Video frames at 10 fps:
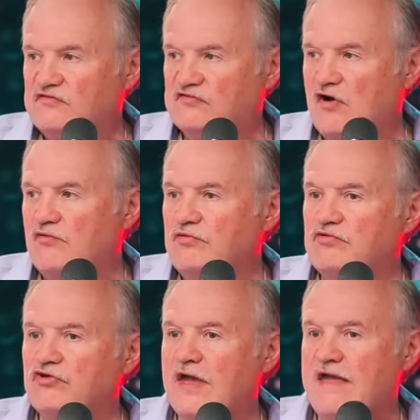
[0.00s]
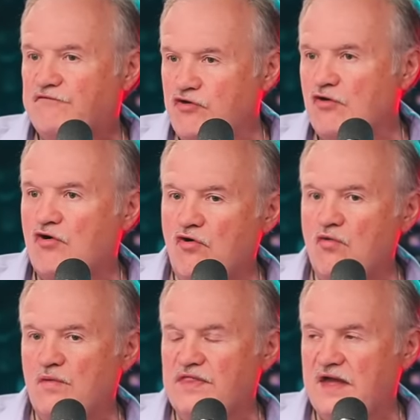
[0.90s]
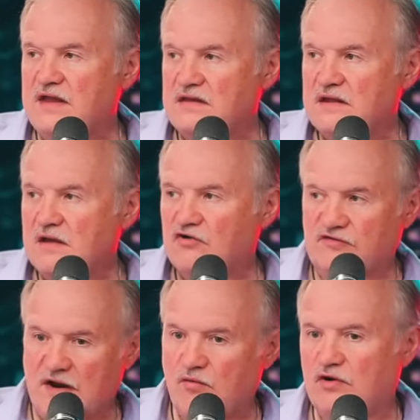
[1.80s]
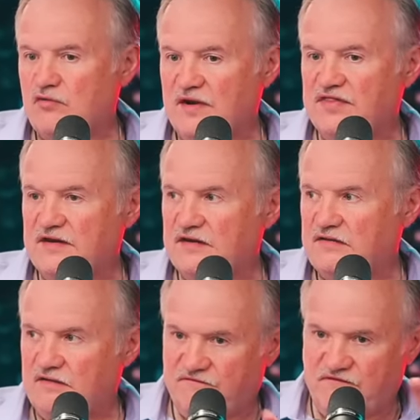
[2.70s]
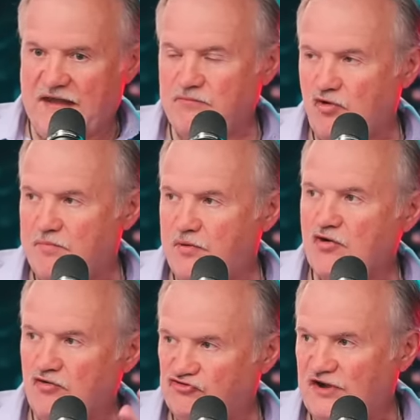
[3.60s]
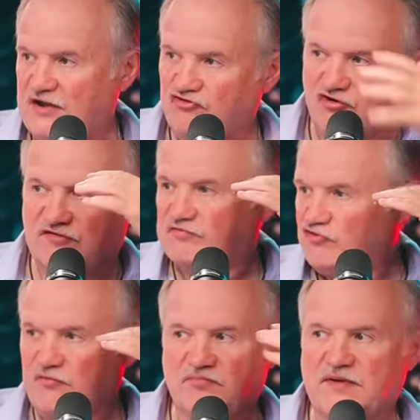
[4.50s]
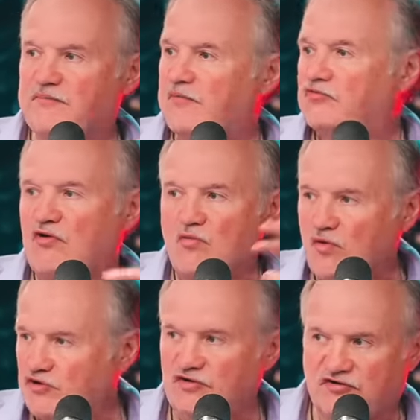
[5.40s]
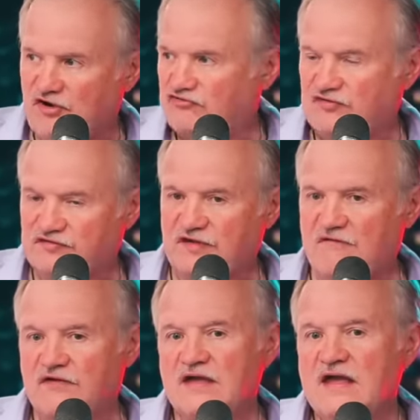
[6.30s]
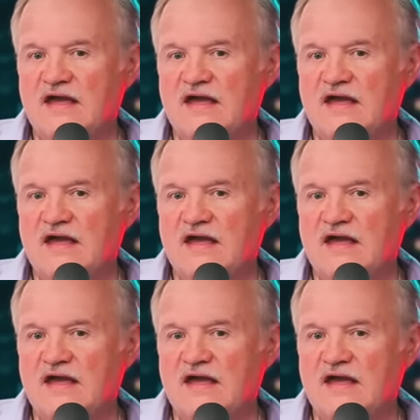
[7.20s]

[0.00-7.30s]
So if you're cool with it, because I don't want to do anything to defame your book or change it, because certain people don't want you to touch this stuff.